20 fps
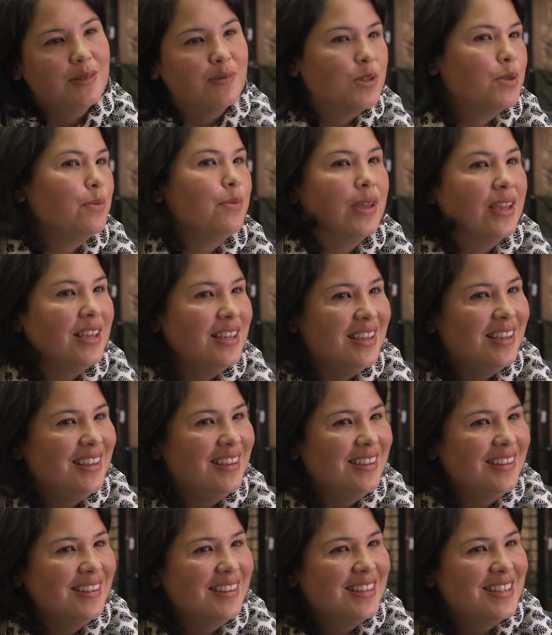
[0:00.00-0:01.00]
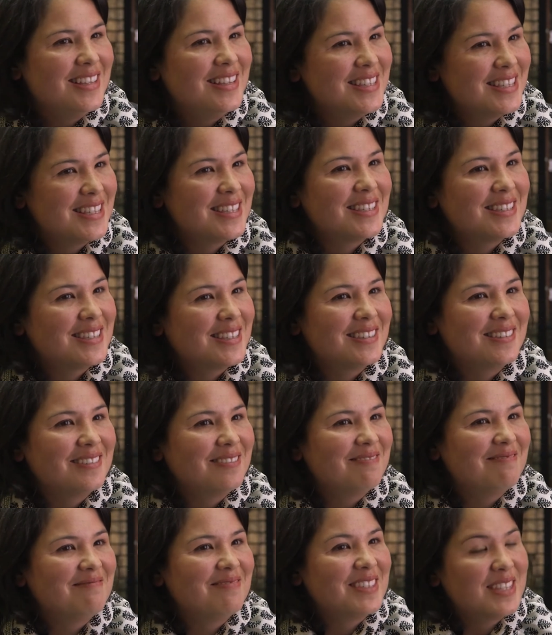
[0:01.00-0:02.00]
them to be
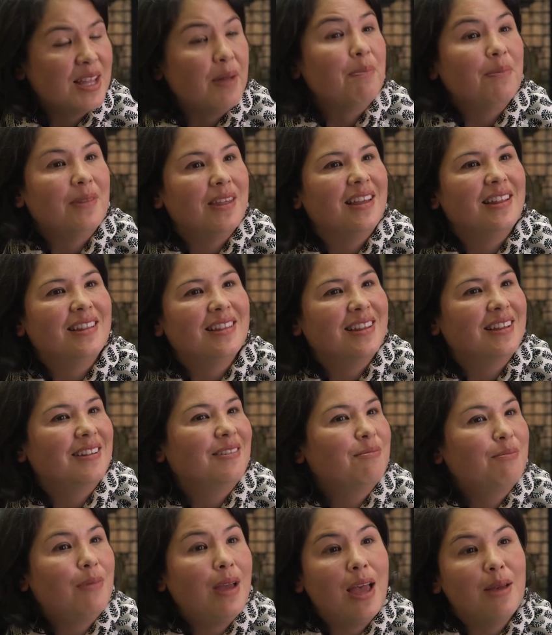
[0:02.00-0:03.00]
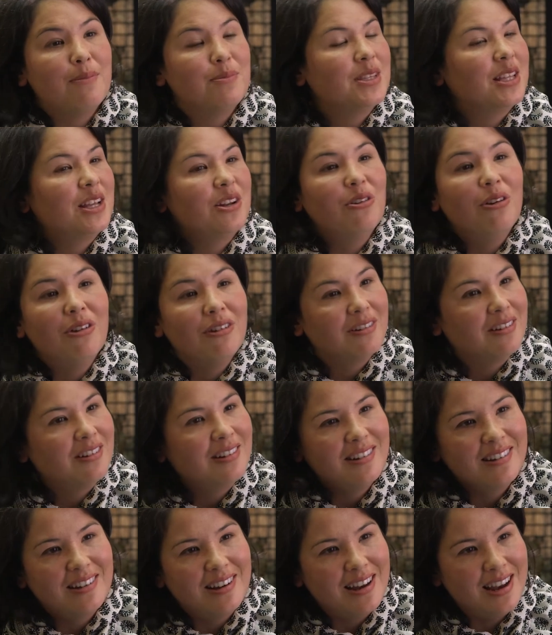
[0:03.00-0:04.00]
something that perhaps they're not
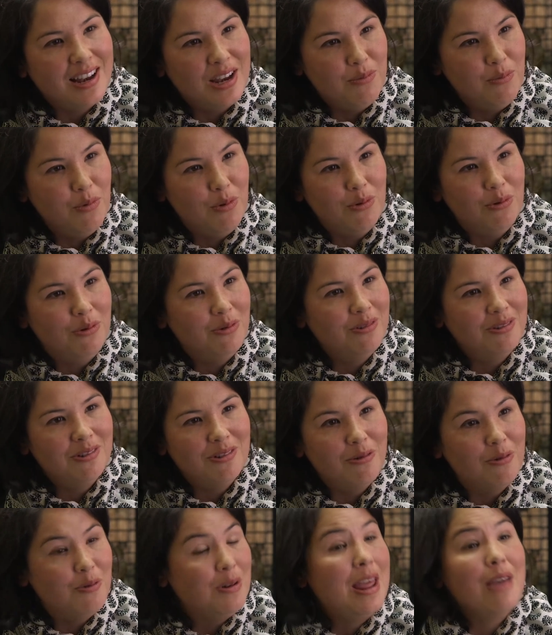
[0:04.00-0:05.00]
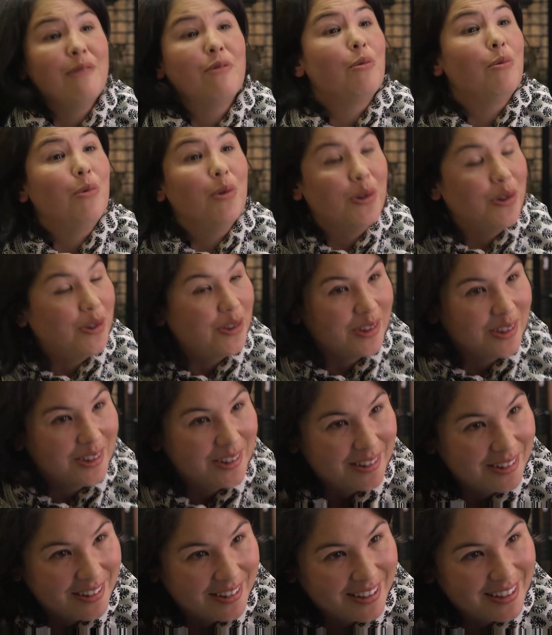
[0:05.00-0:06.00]
anymore or never were
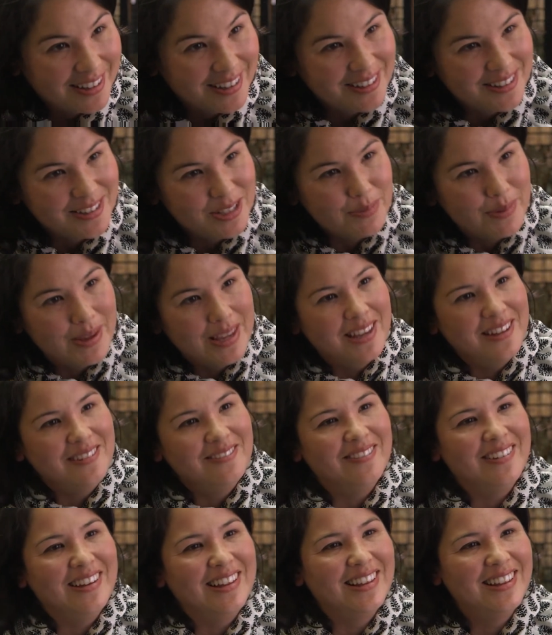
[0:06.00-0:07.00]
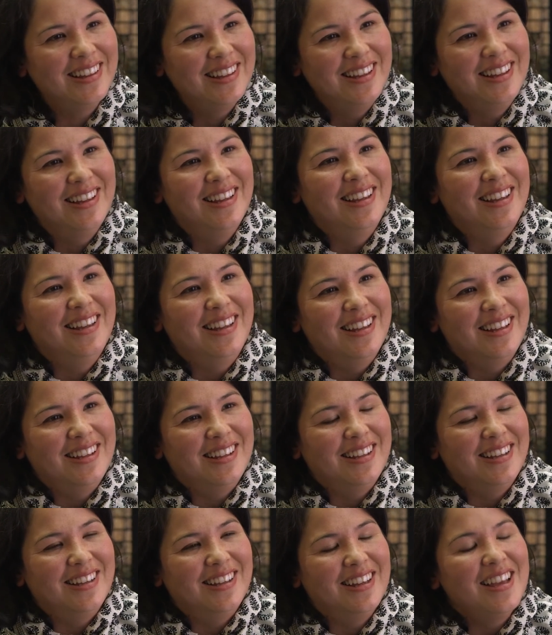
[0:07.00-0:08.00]
to begin with.
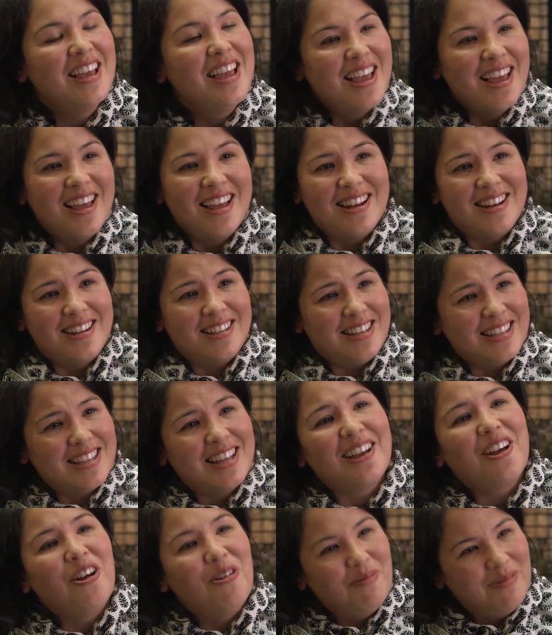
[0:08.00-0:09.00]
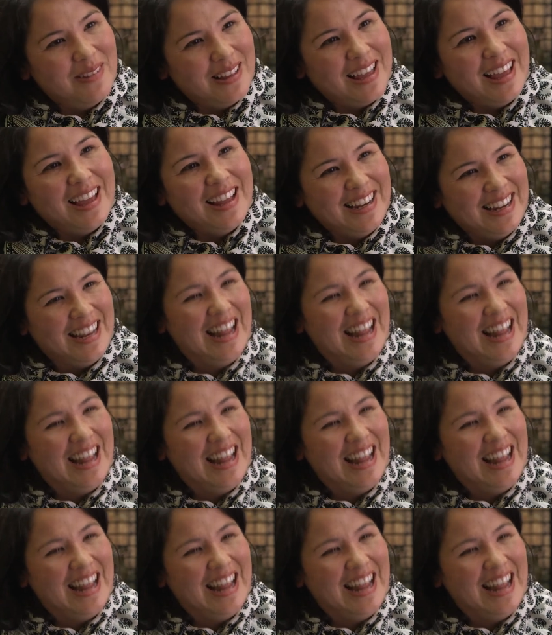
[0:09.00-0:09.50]
Does it sound complicated?